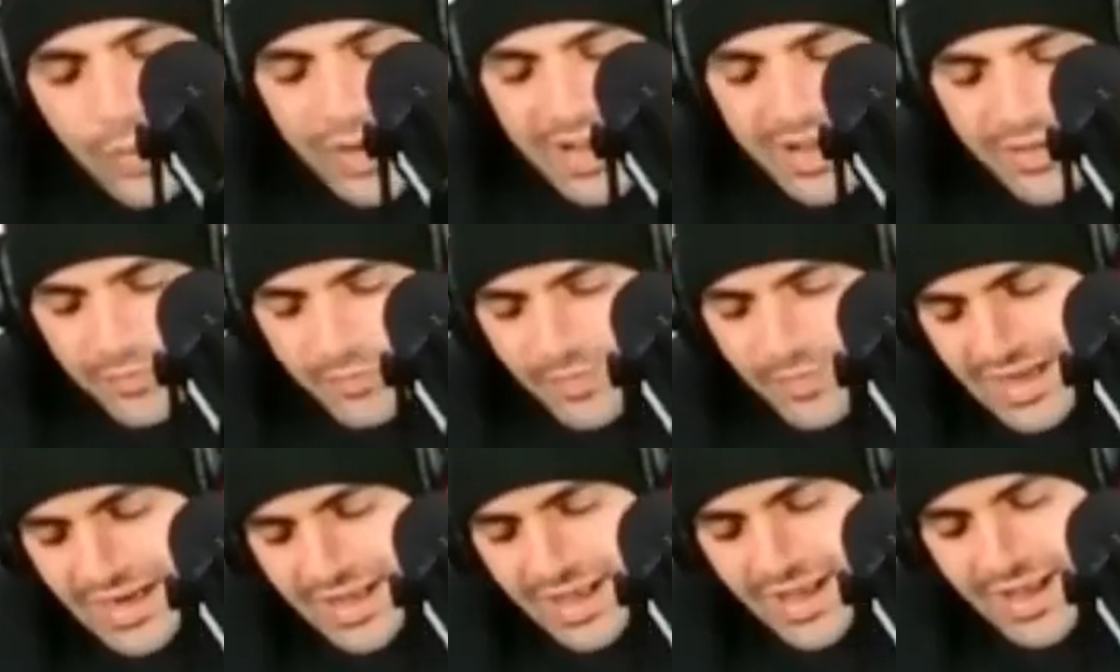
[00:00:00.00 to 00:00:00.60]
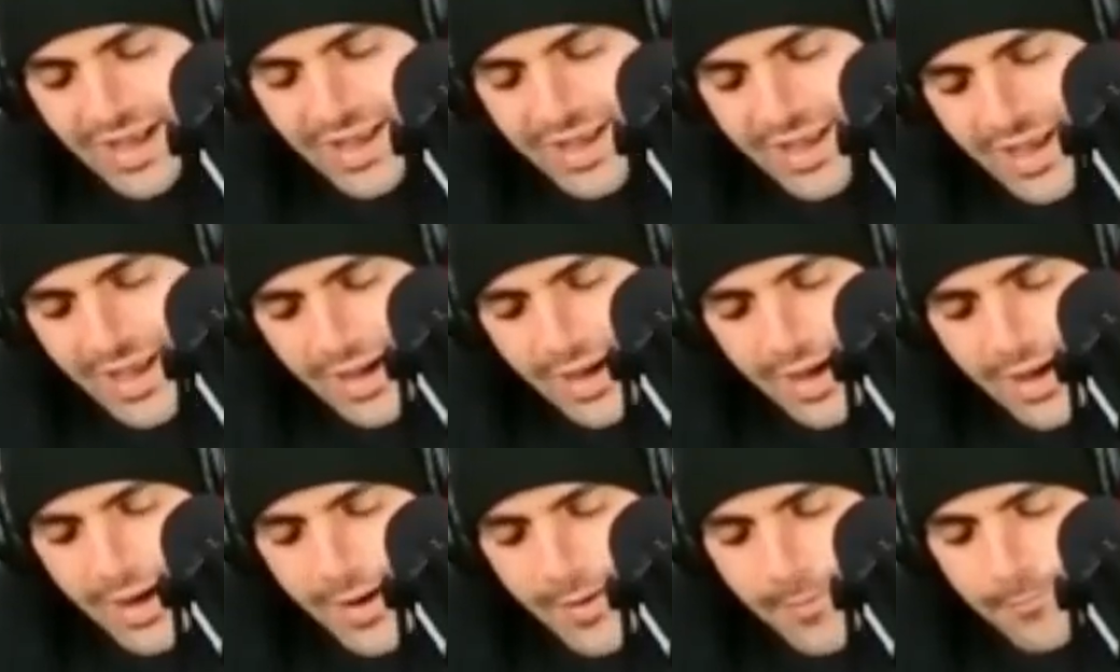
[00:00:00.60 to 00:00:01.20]

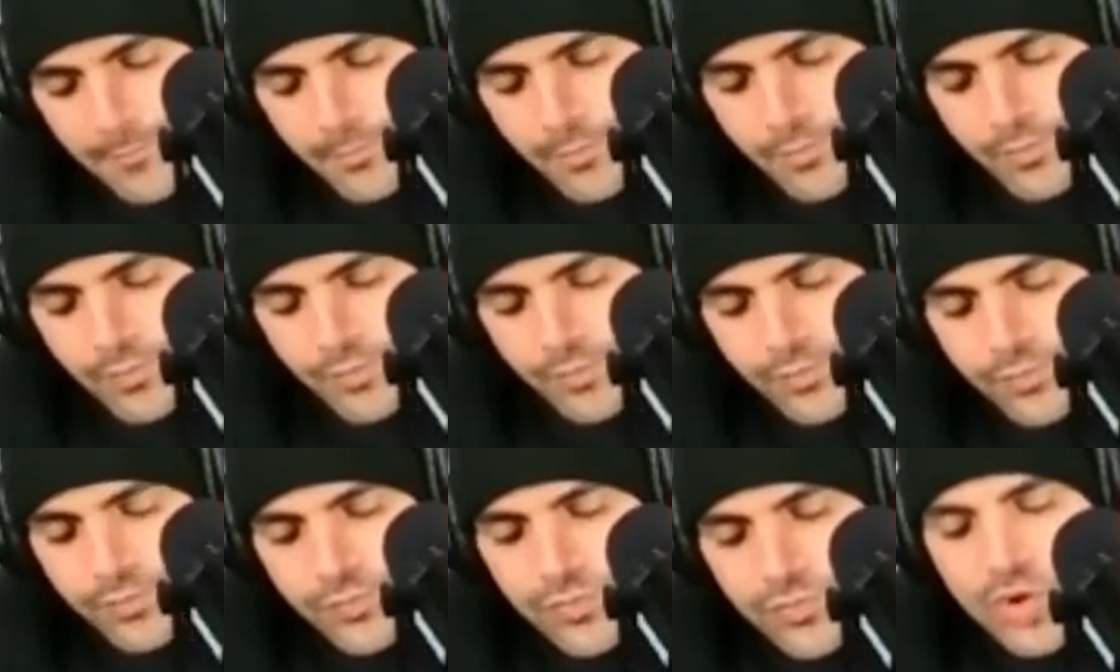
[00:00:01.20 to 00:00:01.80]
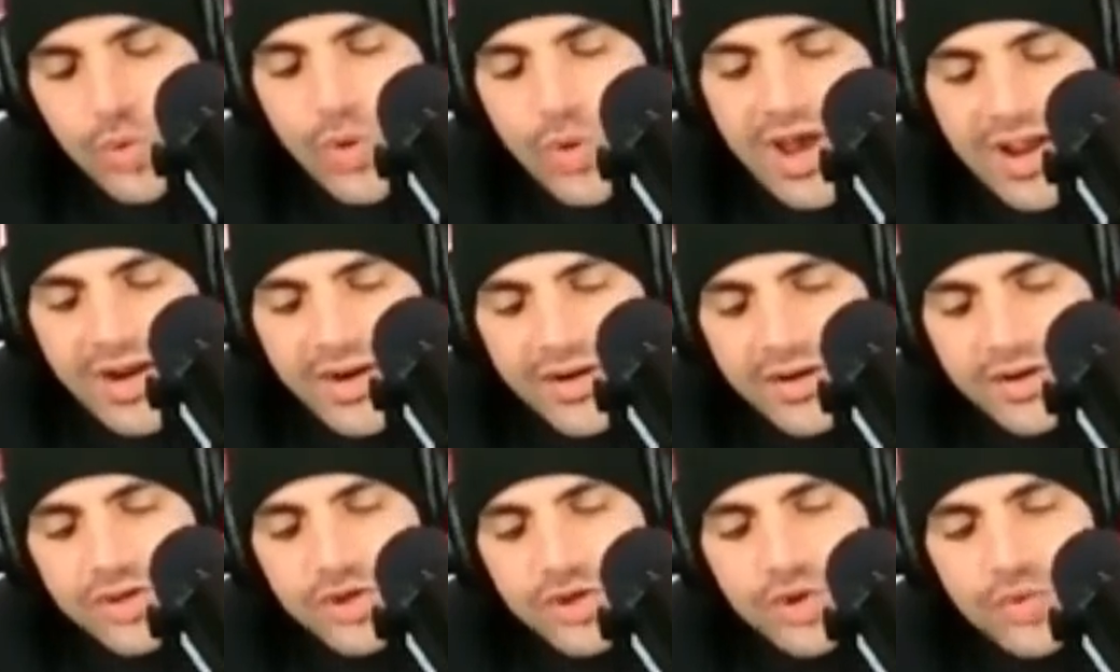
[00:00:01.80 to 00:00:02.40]
Mela, you
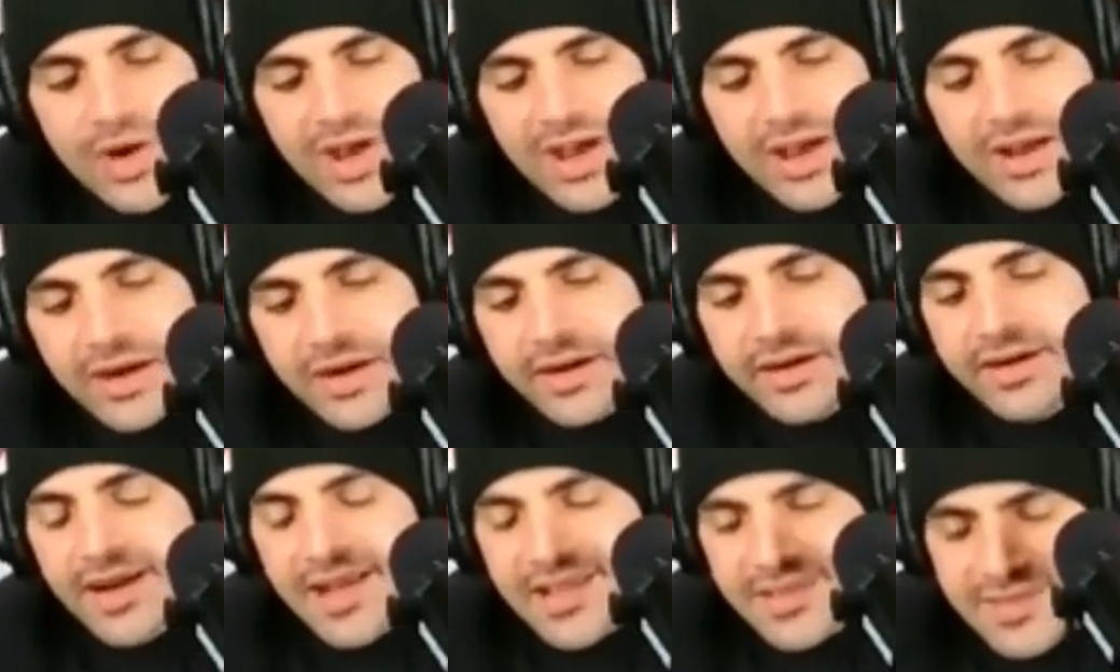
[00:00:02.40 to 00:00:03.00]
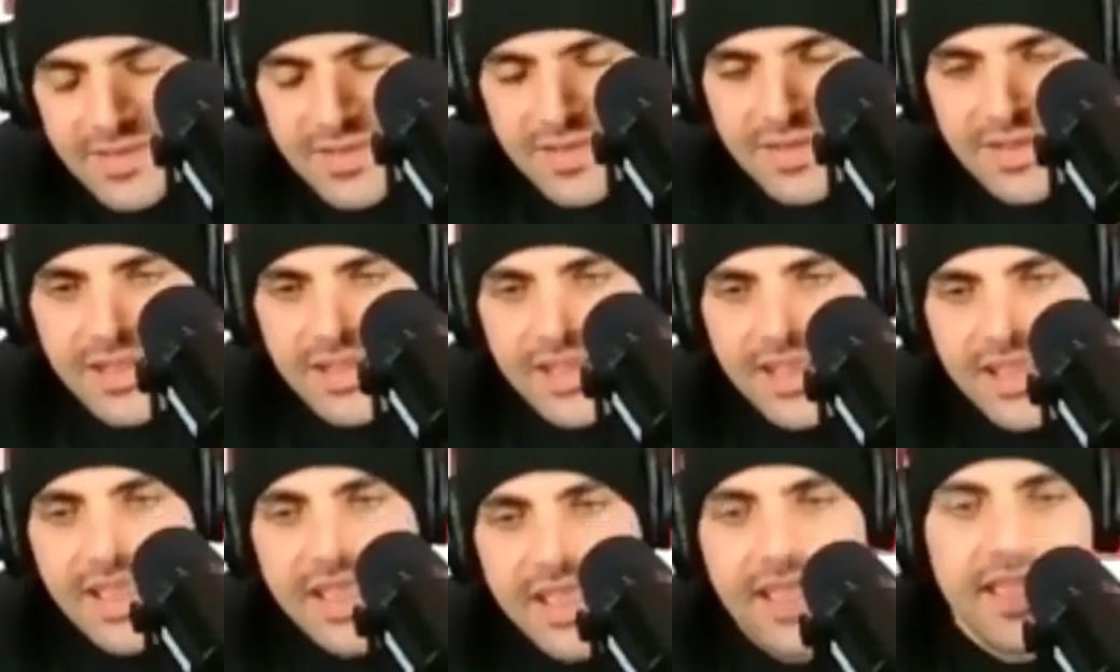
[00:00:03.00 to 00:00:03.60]
were
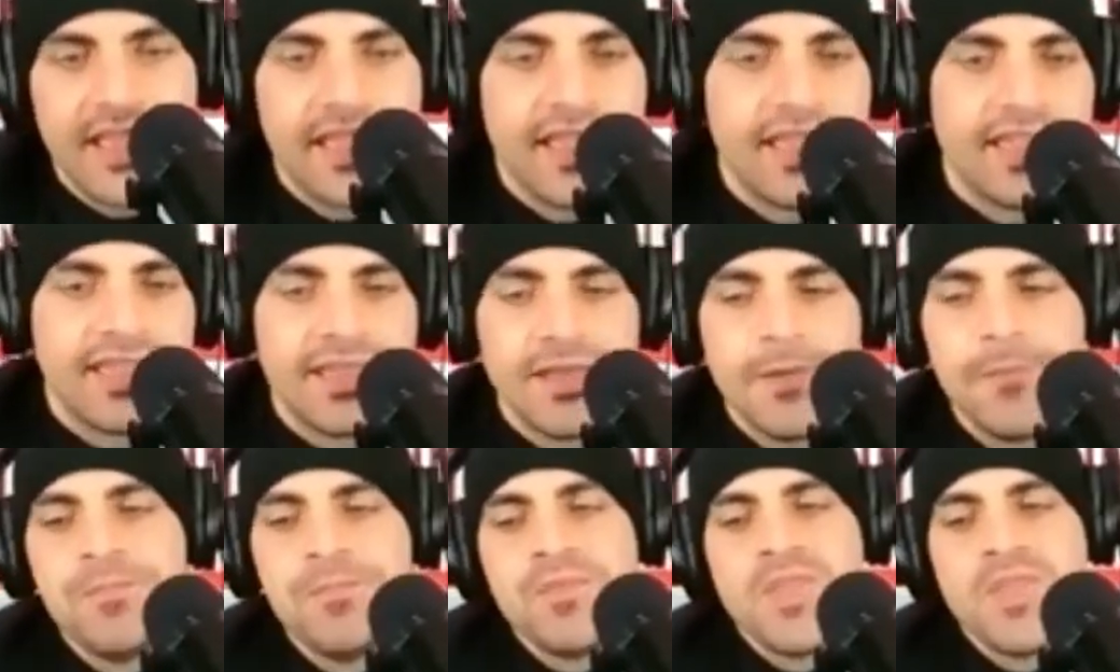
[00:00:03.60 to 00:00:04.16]
wrestling.